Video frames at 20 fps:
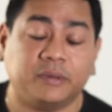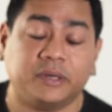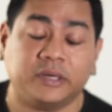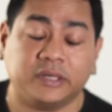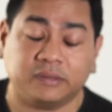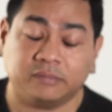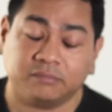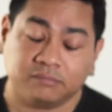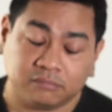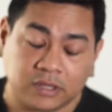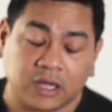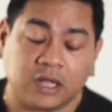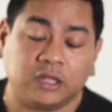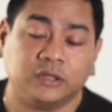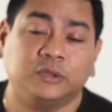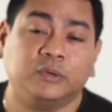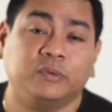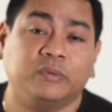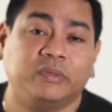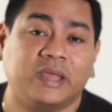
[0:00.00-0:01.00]
but I'll
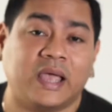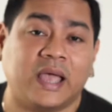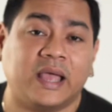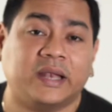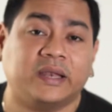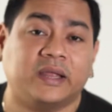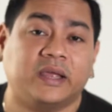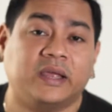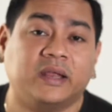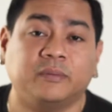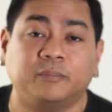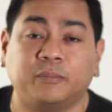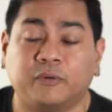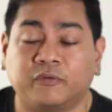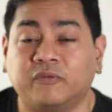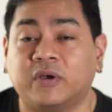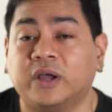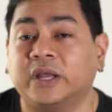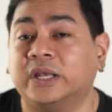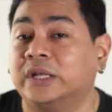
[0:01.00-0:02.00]
do that and
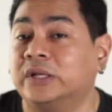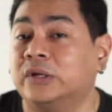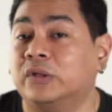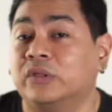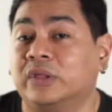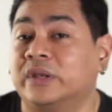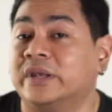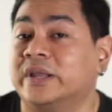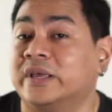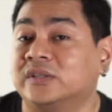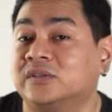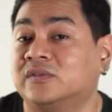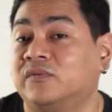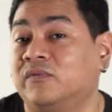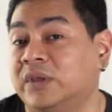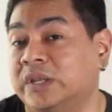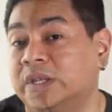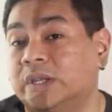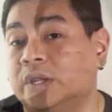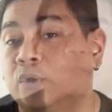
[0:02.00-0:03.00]
provide it on the next
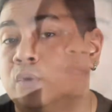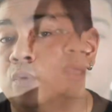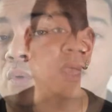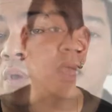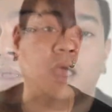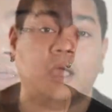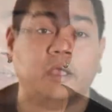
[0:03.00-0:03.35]
video.